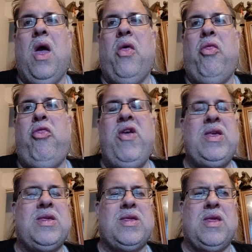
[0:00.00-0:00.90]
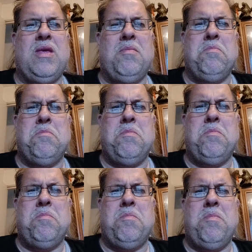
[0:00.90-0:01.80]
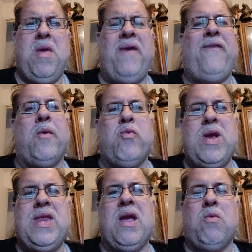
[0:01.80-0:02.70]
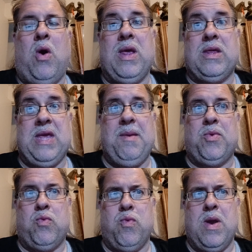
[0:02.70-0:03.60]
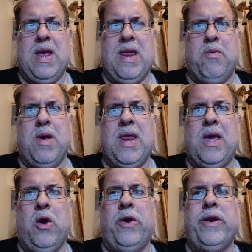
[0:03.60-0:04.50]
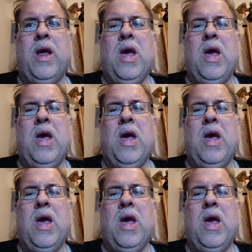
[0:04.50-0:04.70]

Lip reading: This, if I'm reading it right, seems really, really good.